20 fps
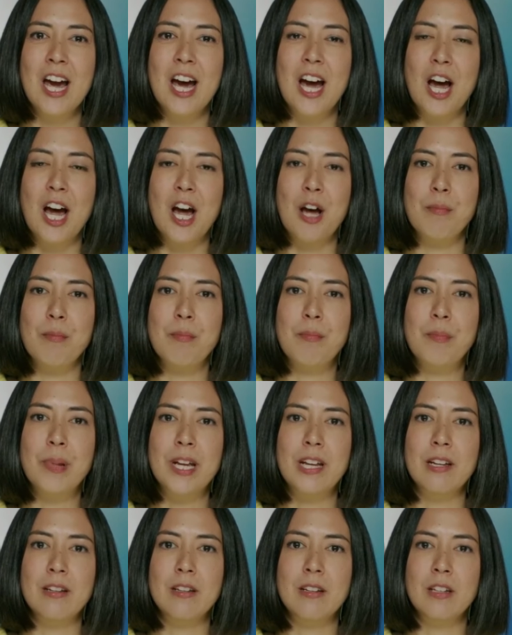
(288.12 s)

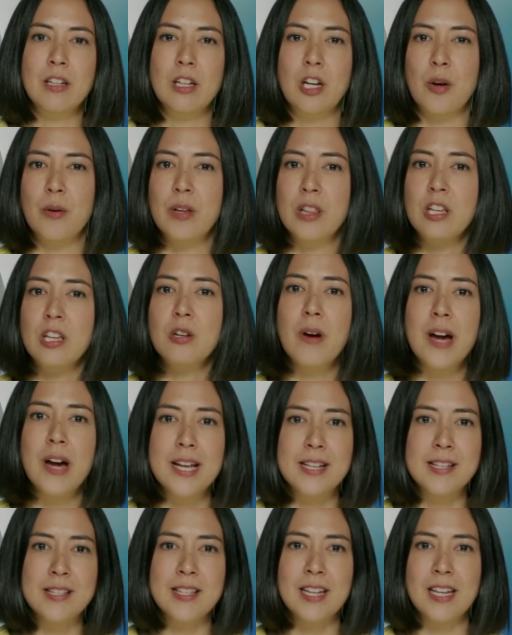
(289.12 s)
But, you know, in the
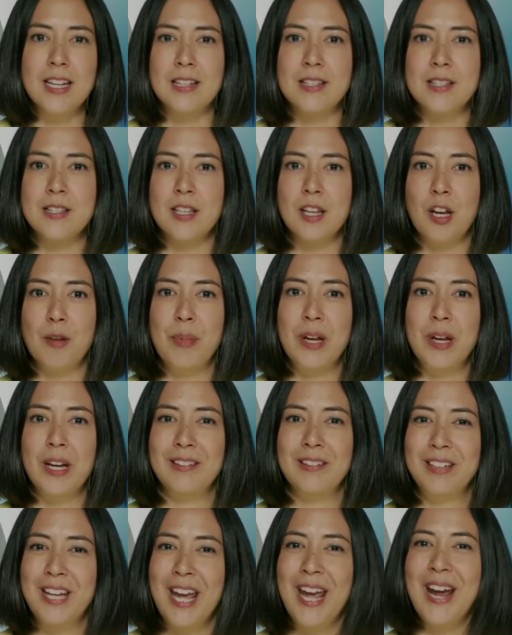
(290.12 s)
U.S., it's a
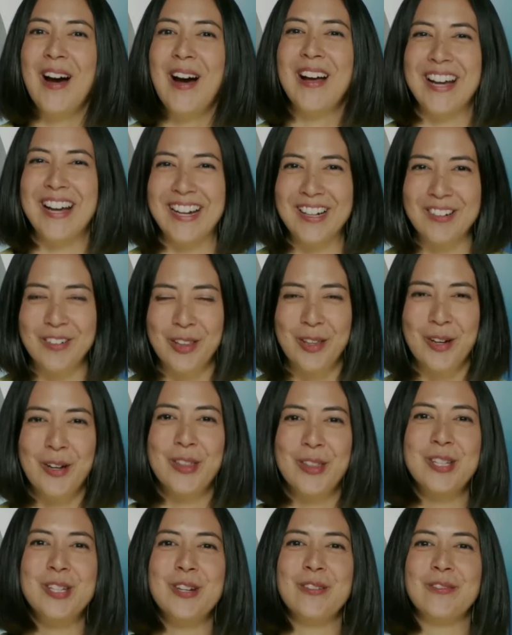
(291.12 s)
bit chaotic with all
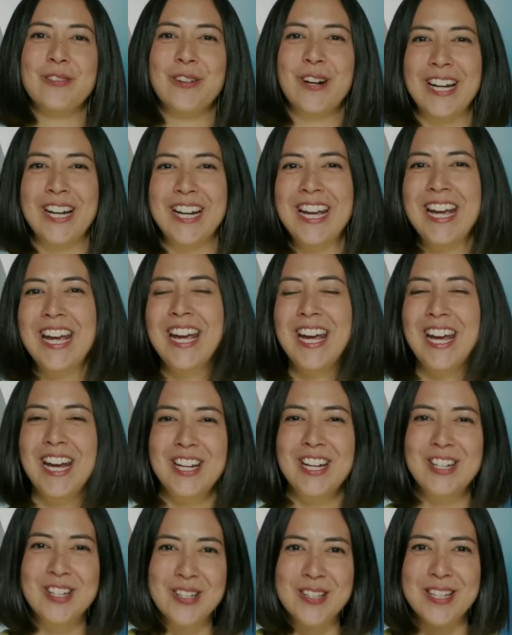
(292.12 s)
the different
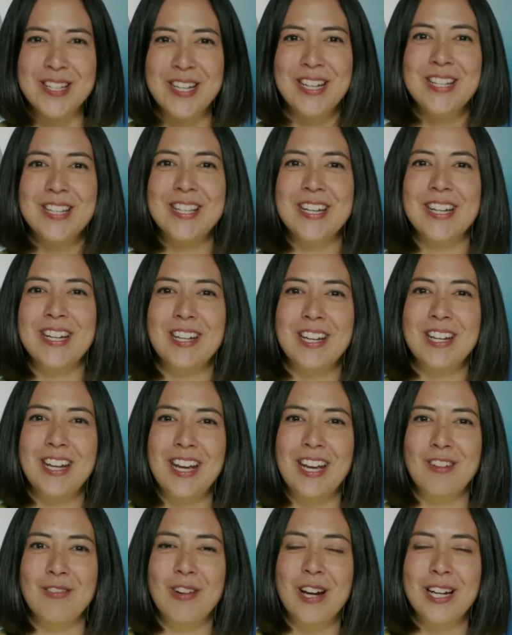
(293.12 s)
agencies and
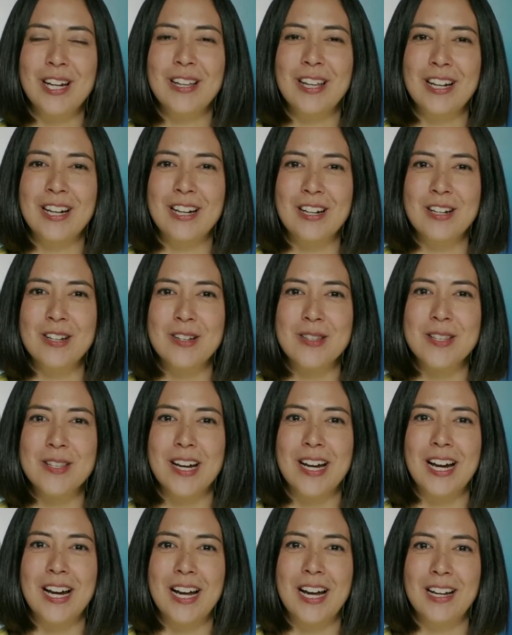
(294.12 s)
regulators
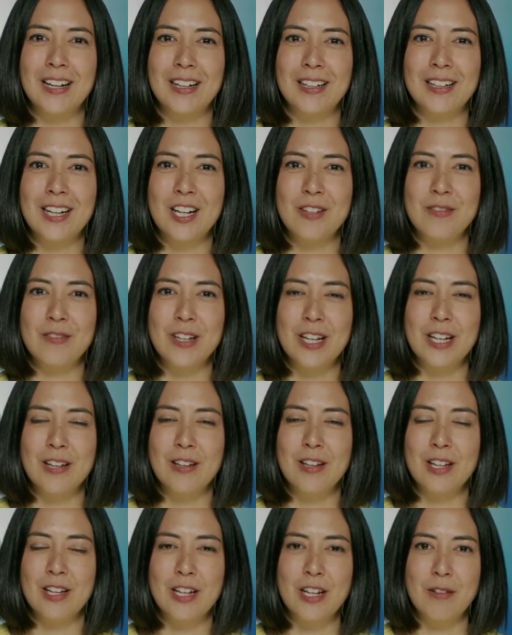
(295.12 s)
kind of in
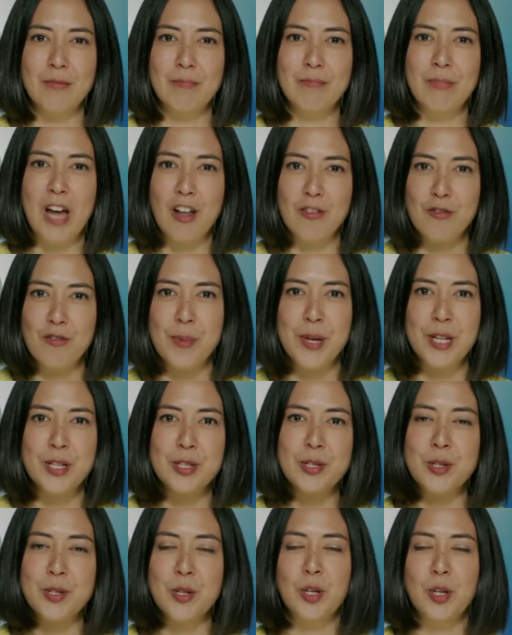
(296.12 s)
a alphabet
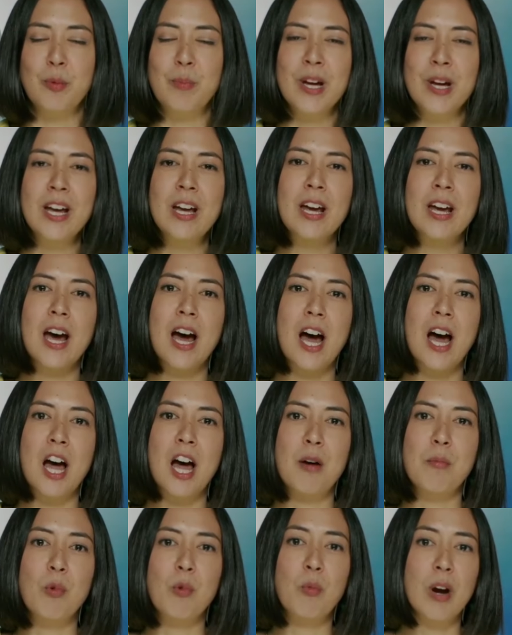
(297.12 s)
soup,
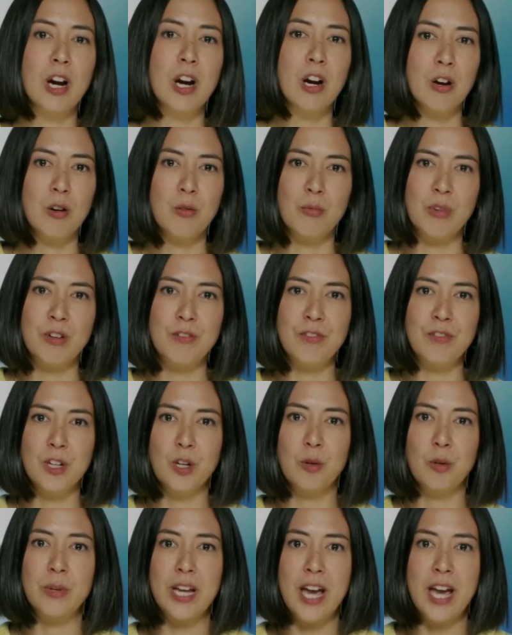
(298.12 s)
where we
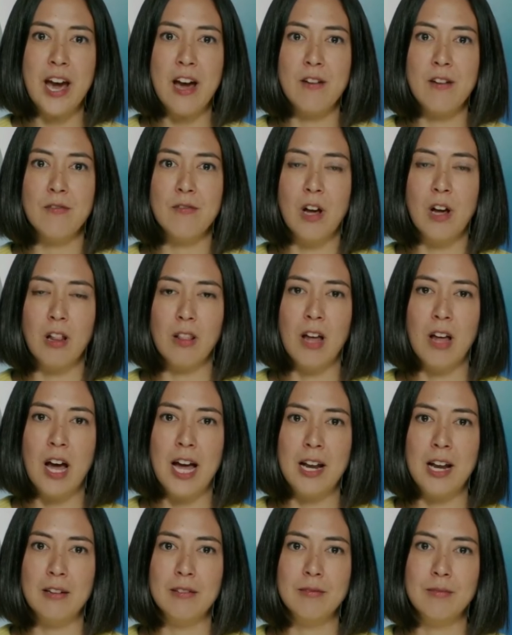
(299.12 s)
feel we have a
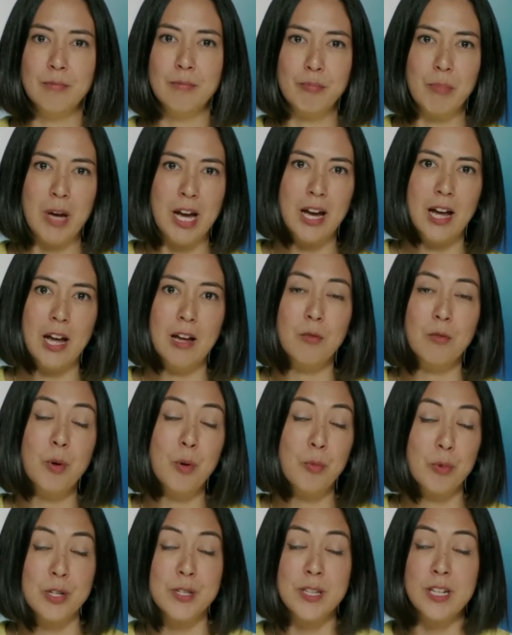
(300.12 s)
lot
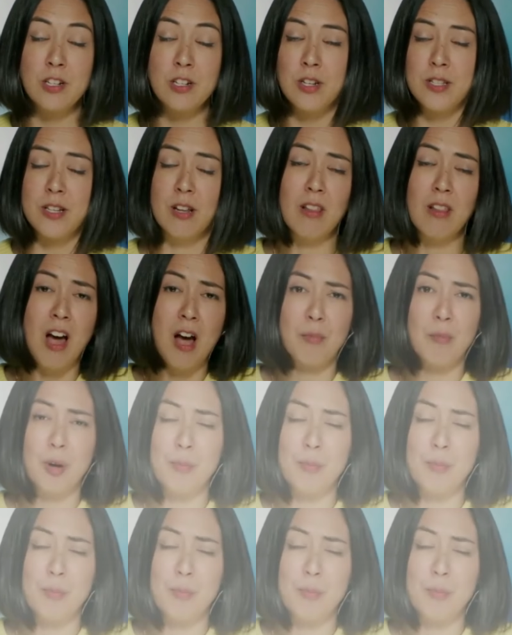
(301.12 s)
we're seeing just a lot